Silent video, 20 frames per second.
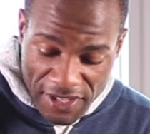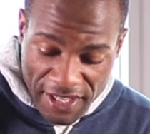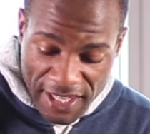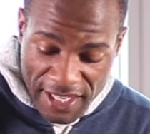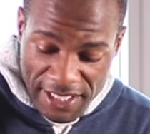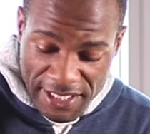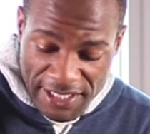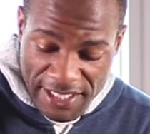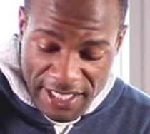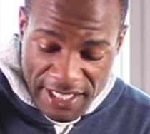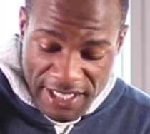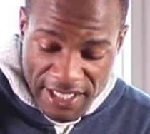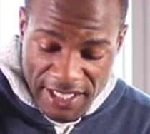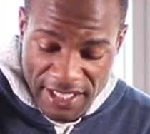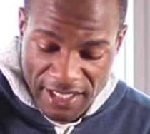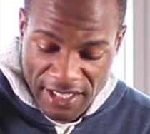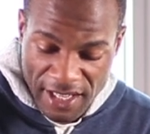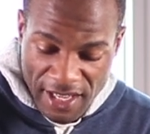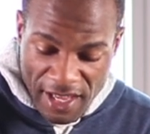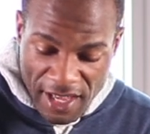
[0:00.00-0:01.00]
King's
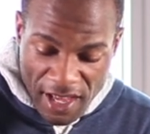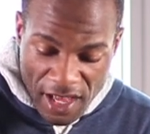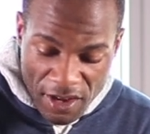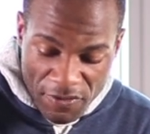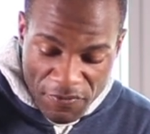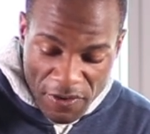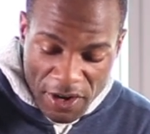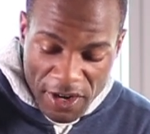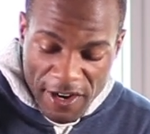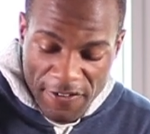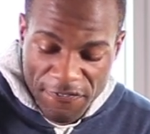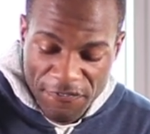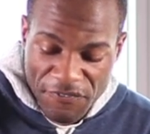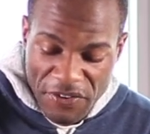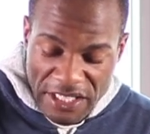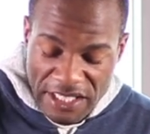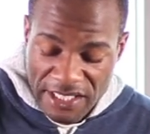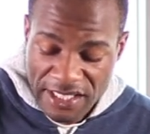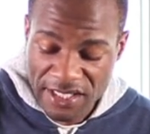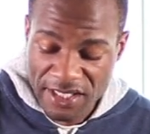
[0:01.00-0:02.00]
Indian a very
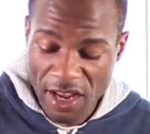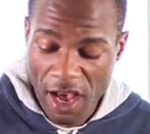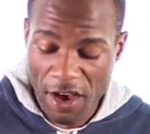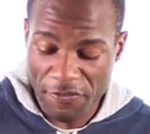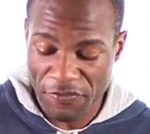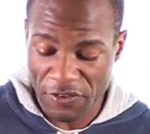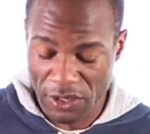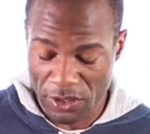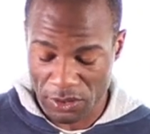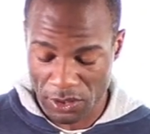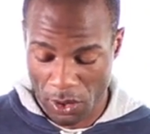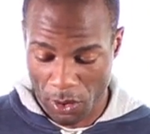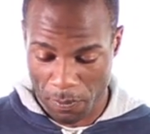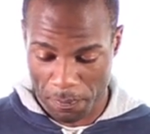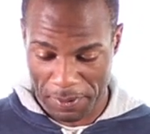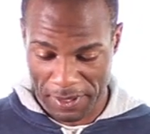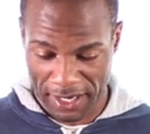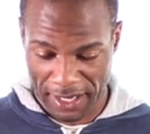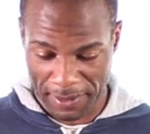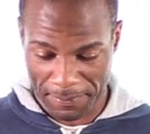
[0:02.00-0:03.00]
philosophical
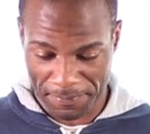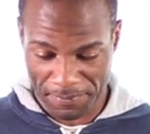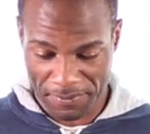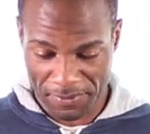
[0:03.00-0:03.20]
opening